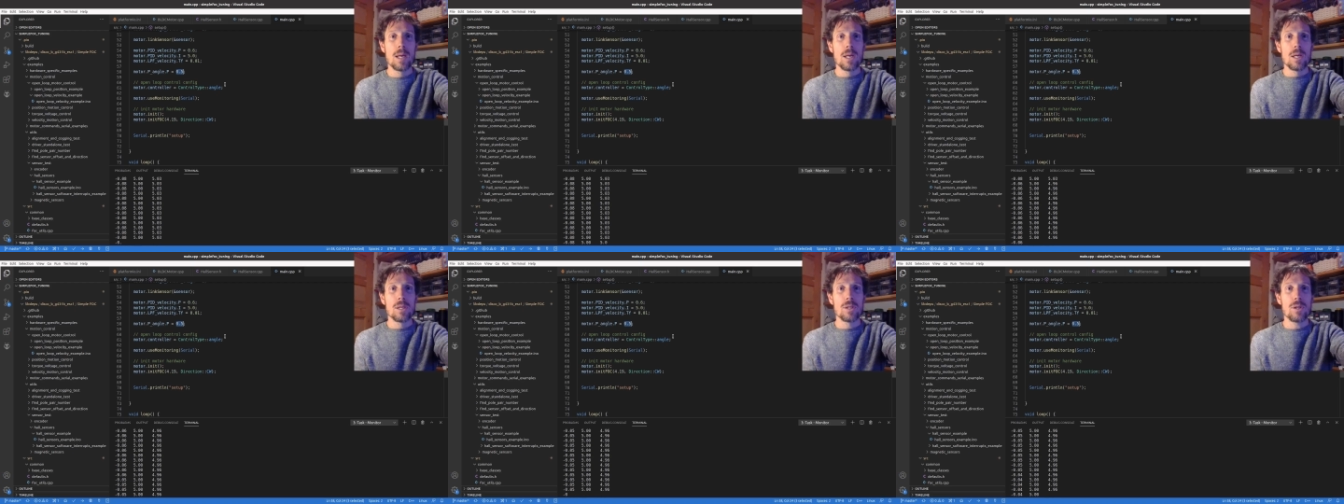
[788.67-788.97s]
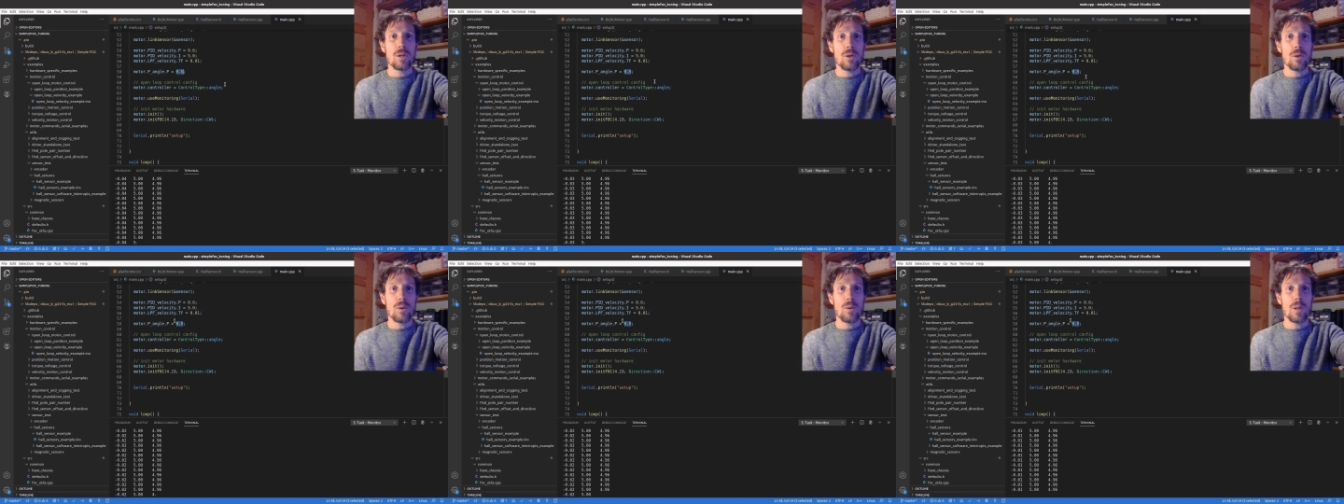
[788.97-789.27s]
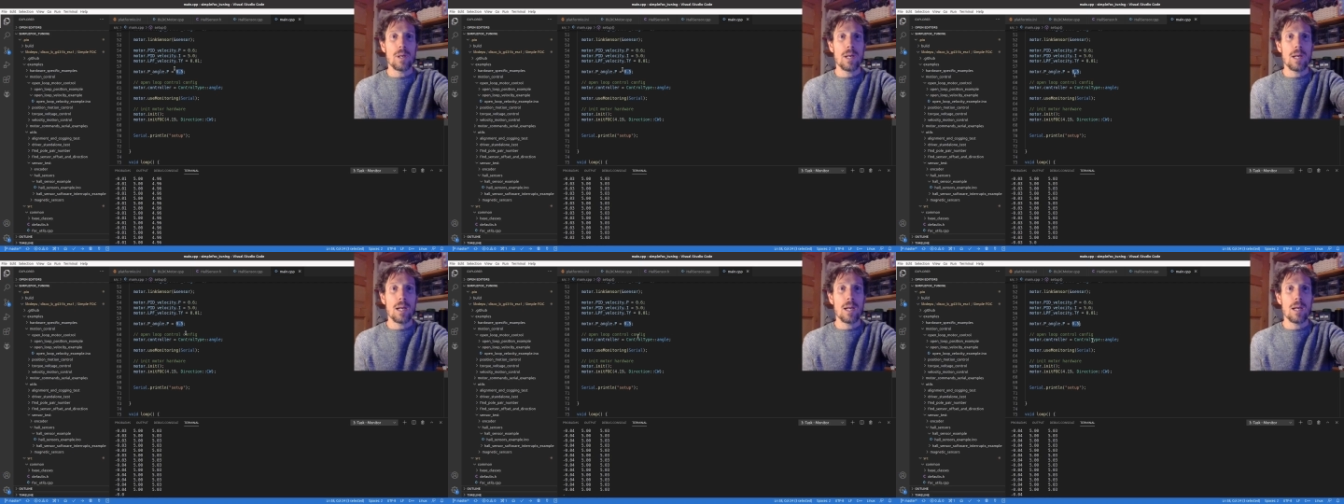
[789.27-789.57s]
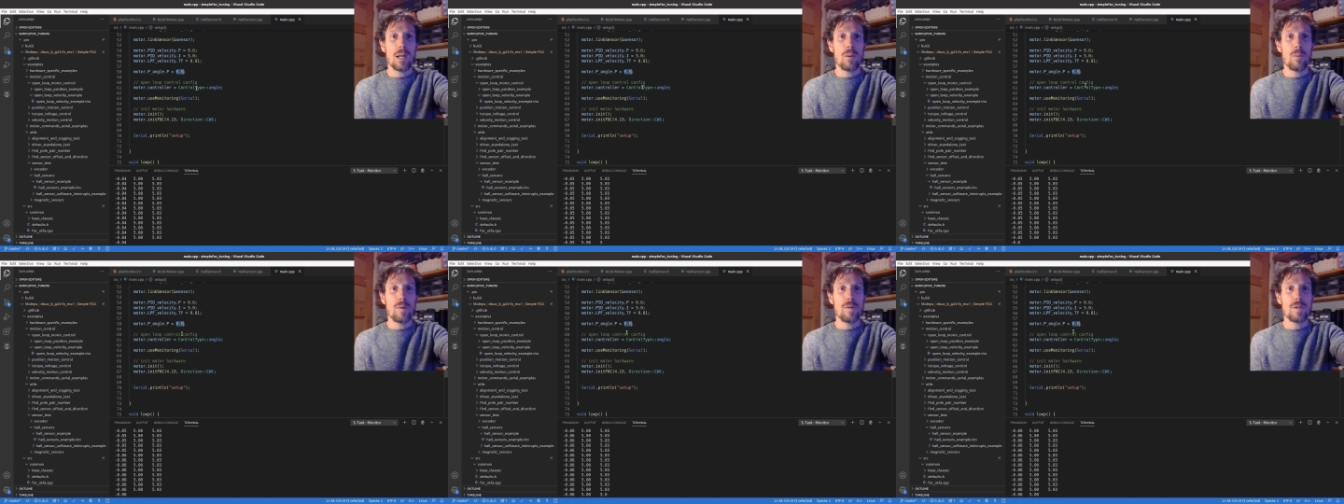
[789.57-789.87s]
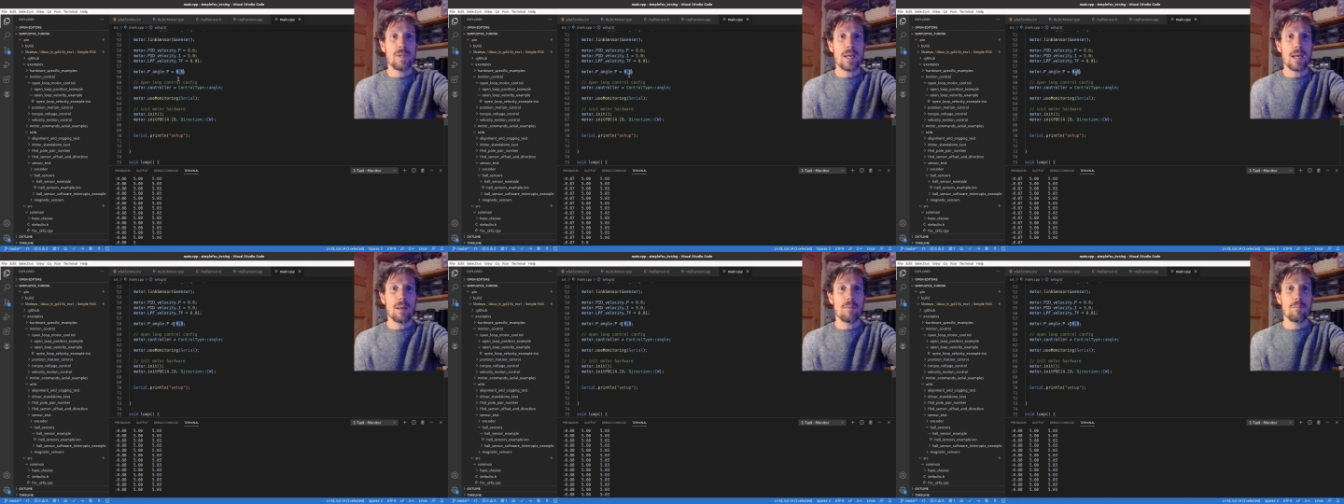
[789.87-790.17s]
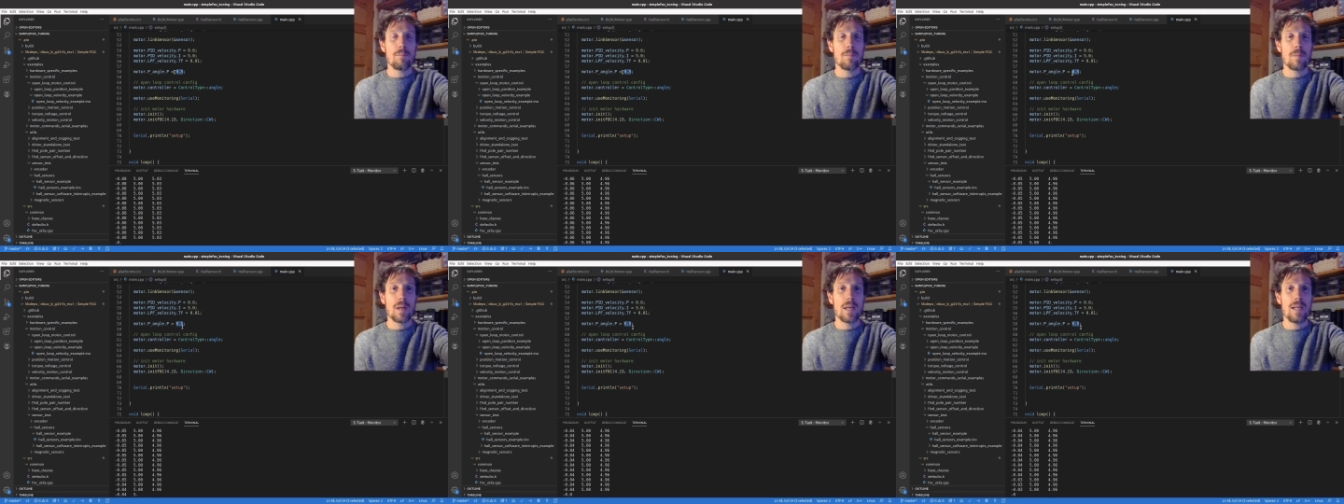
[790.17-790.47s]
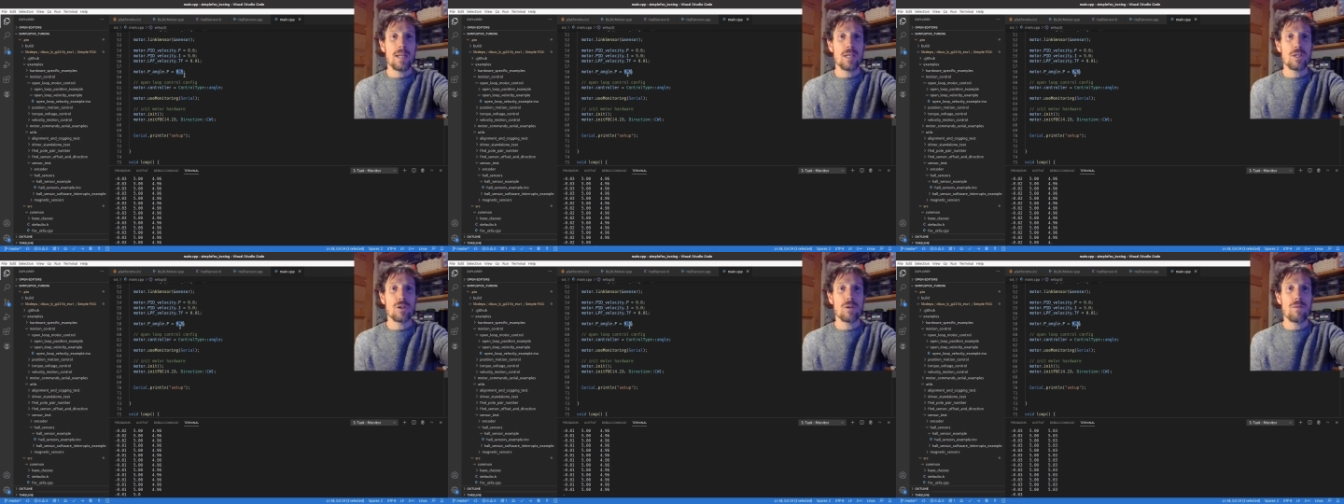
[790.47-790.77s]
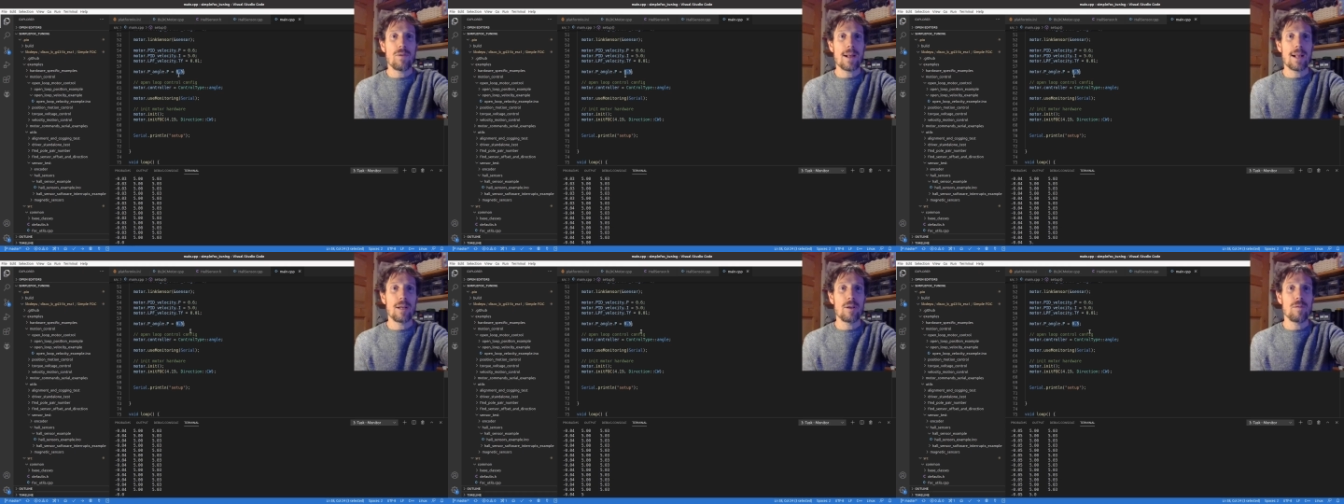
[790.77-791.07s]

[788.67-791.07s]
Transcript: So uh, we've set initial value